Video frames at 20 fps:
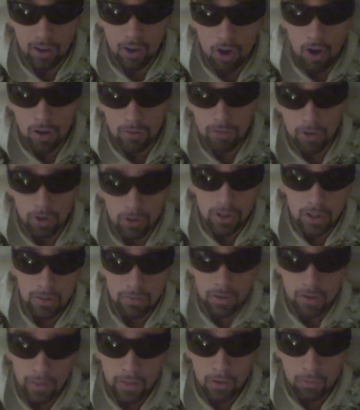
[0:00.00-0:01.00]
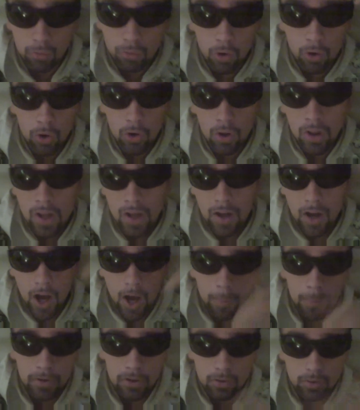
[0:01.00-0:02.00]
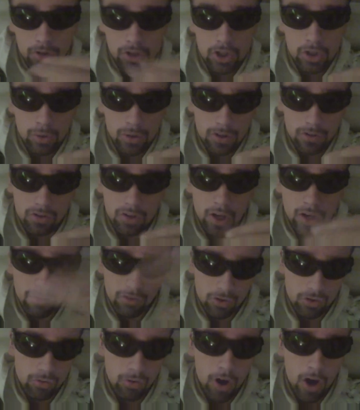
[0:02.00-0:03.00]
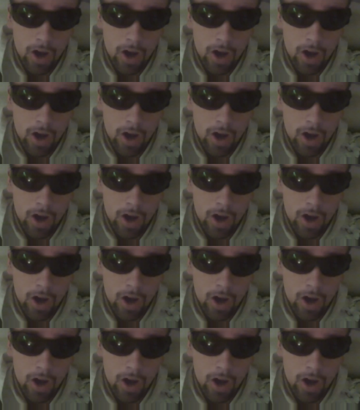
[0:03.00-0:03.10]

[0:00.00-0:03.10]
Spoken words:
even, and then roll up into a shooting stance and draw, and then bam, bam,